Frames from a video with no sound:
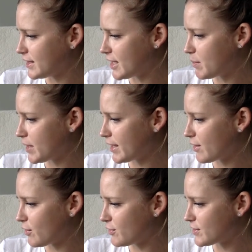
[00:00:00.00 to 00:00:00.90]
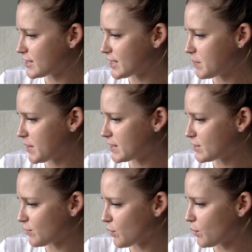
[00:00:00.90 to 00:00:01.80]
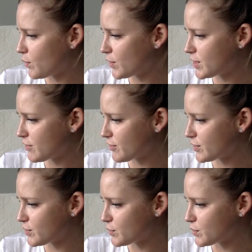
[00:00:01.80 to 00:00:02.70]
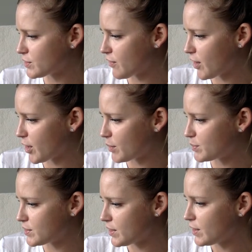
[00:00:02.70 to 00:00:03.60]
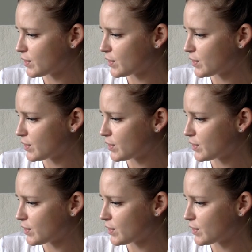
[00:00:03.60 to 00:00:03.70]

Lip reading: nibbling off snippets of all the different sorts of herbs